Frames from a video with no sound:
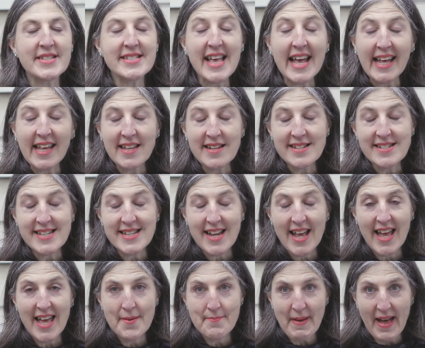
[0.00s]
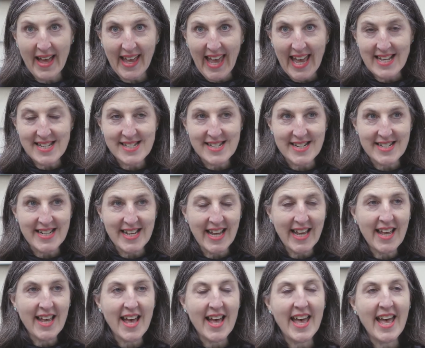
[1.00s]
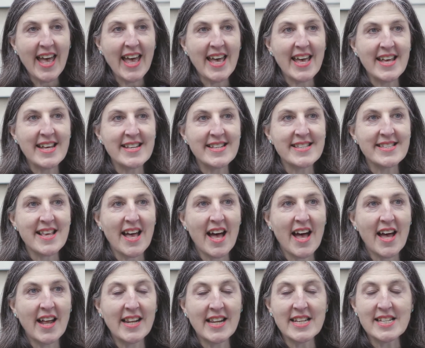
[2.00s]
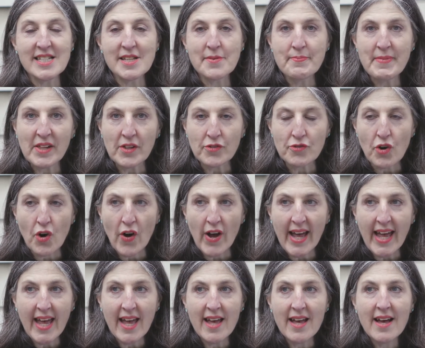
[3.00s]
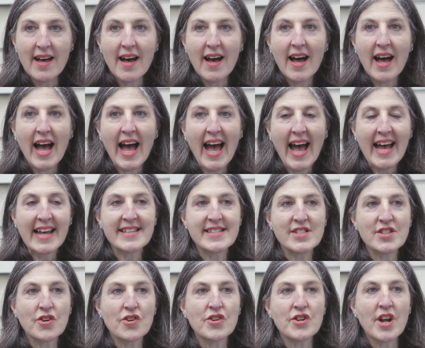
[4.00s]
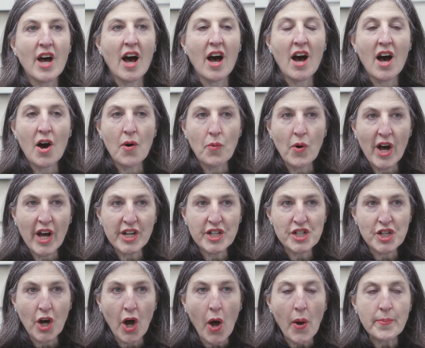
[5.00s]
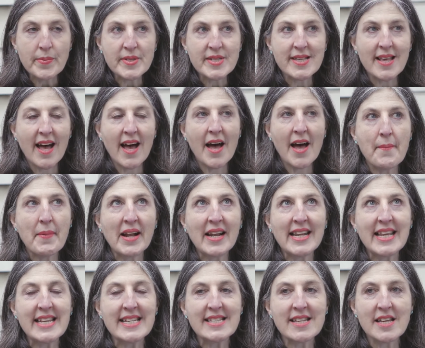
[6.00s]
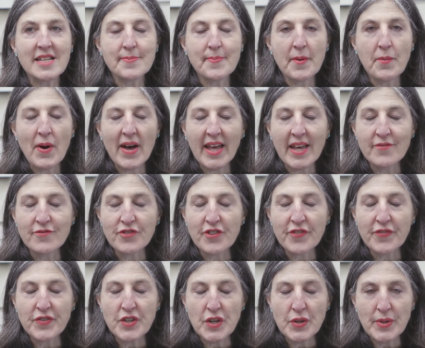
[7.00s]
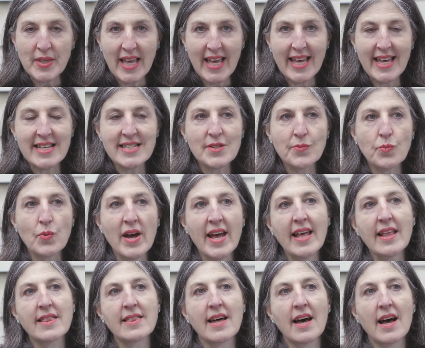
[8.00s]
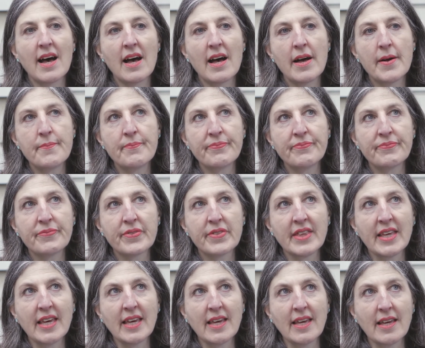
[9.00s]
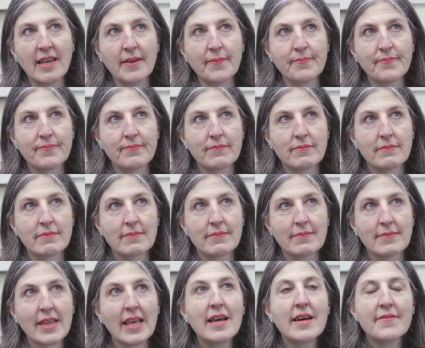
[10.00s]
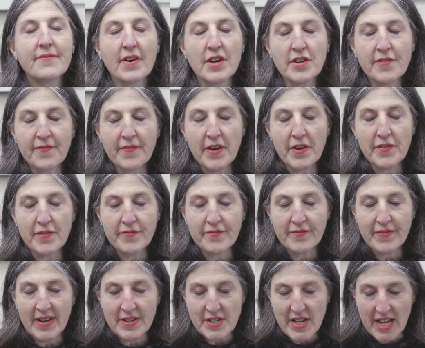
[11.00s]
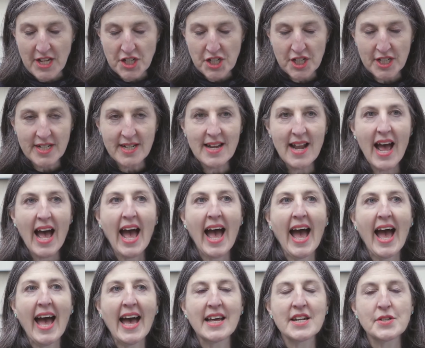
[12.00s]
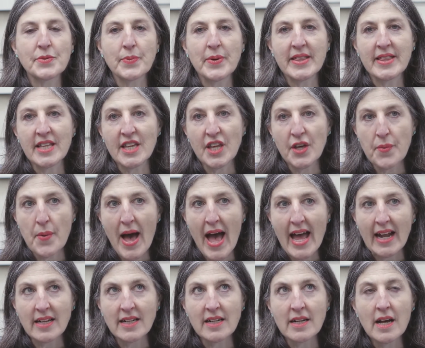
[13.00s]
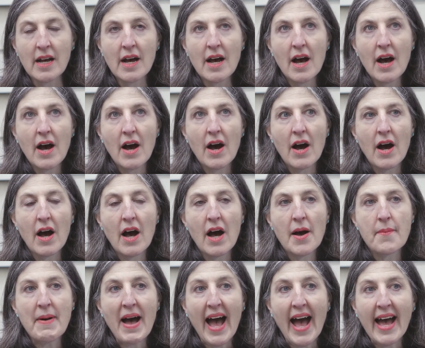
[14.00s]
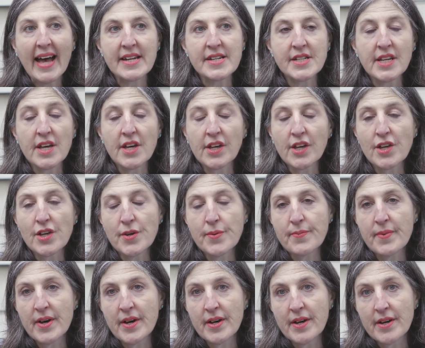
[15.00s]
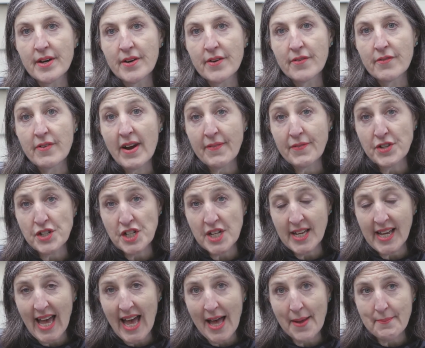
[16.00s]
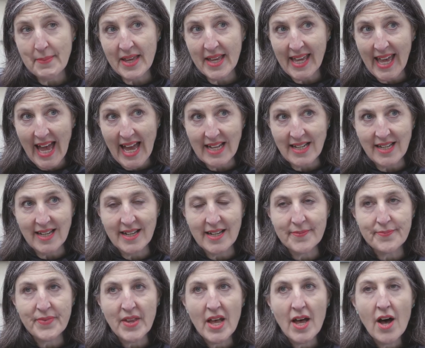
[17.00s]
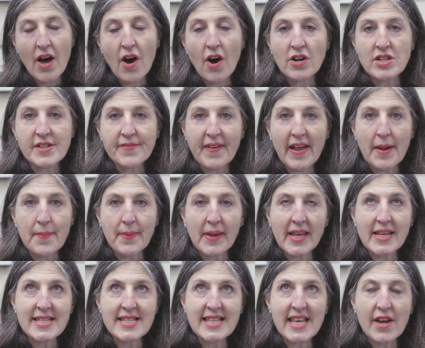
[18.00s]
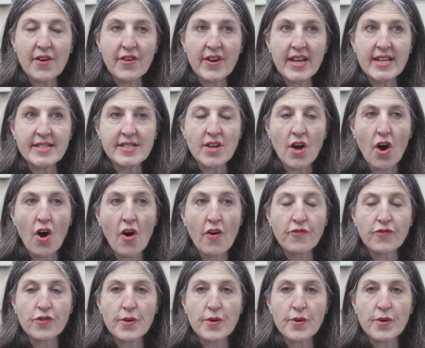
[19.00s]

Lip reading: second impact case study is Lisa Milroy, hands-on art workshops. Lisa has been working for a few years with the Vodafone Foundation and with the UN and Kakuma refugee camp in Kenya on developing a series of